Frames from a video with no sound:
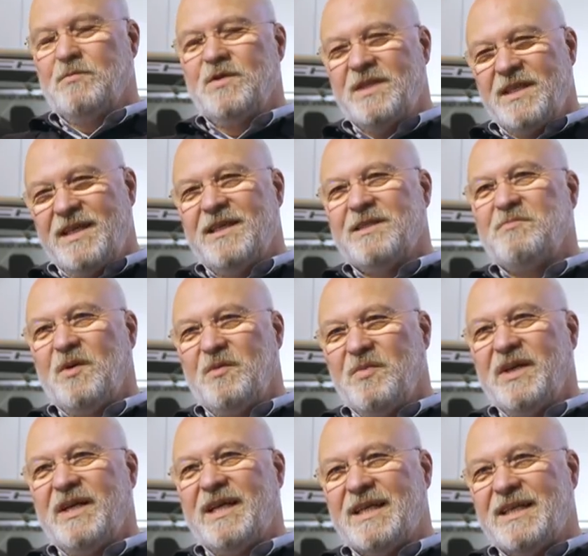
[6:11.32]
really need
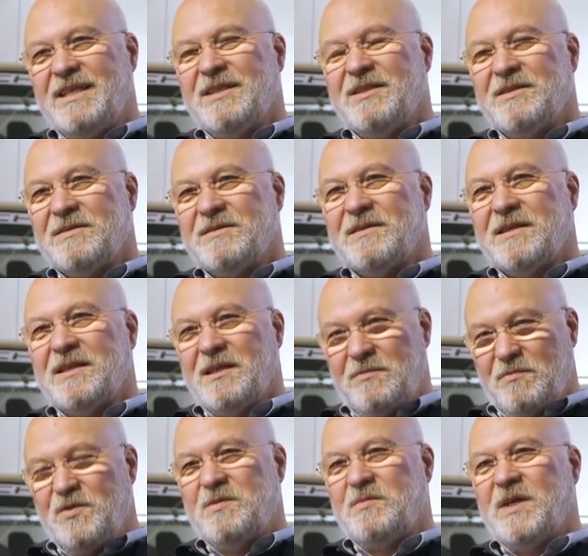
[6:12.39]
guts
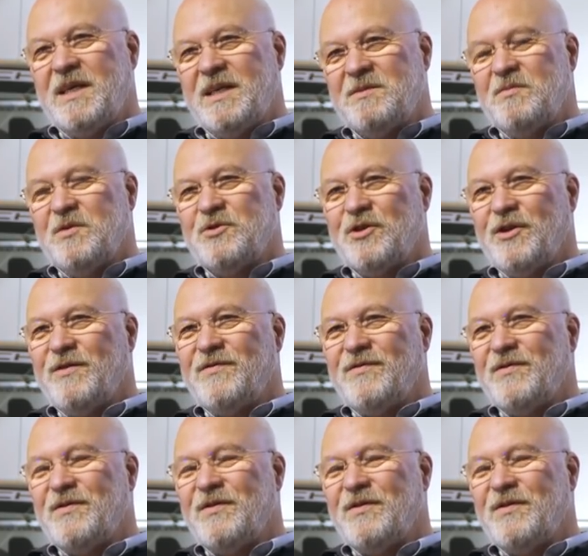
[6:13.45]
to pull that off.